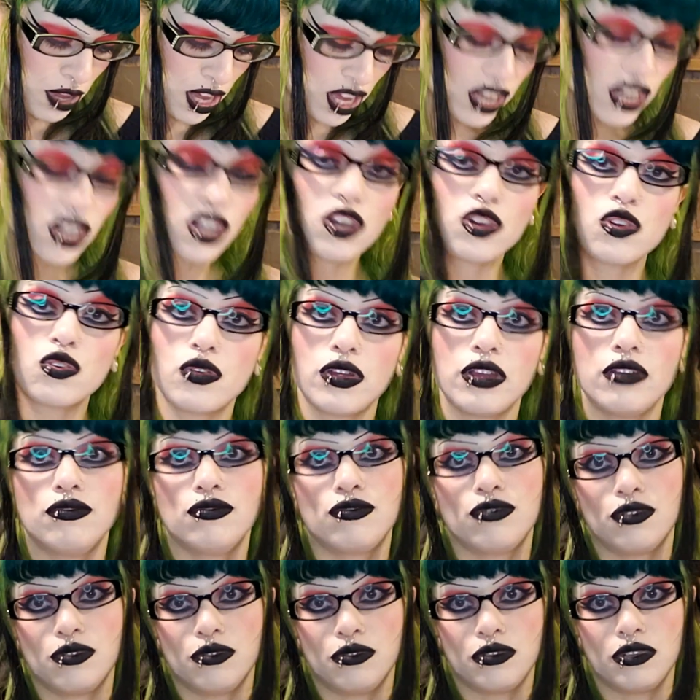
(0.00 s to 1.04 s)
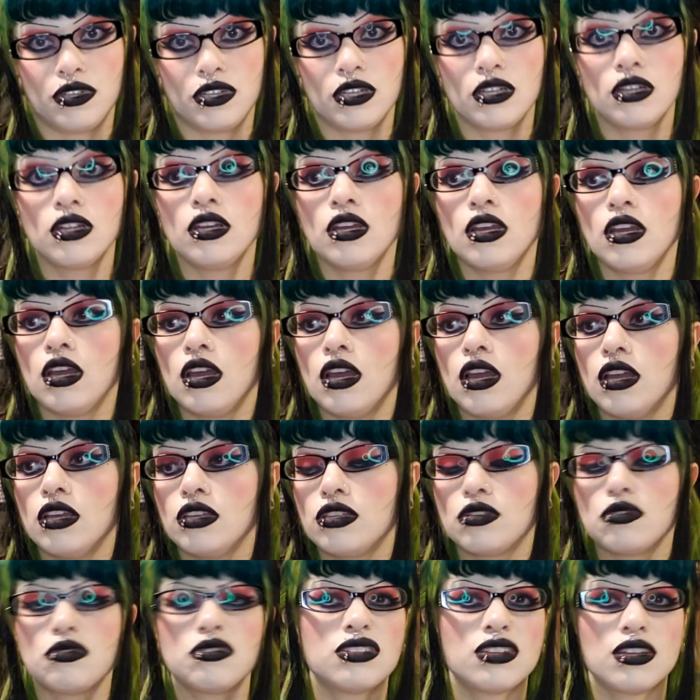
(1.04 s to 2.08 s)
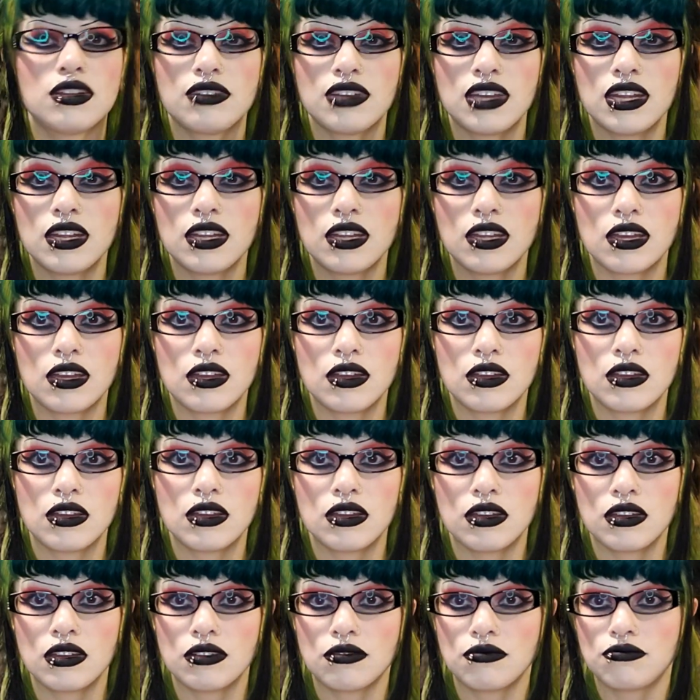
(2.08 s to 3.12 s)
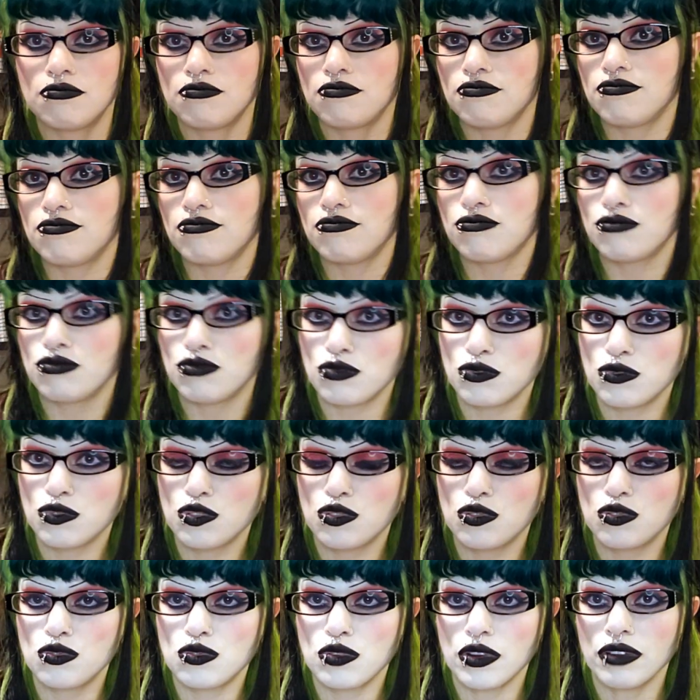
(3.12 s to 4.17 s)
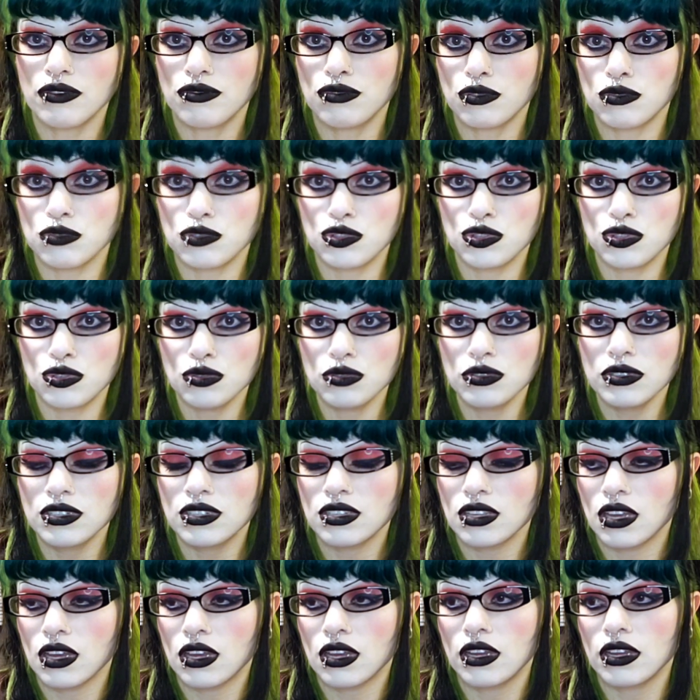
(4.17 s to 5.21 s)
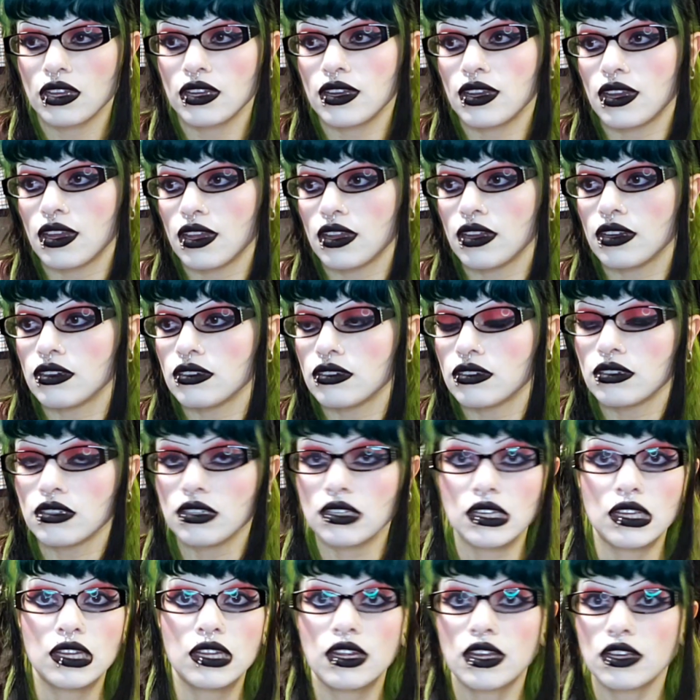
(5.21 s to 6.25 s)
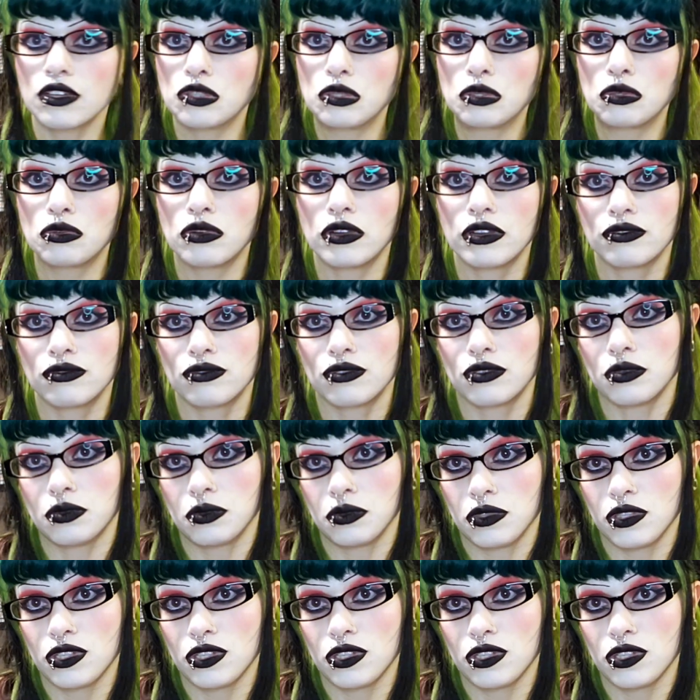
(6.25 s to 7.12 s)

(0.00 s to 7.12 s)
pink grapefruit. So instead of getting a uh, grapefruit juice, I got an actual grapefruit.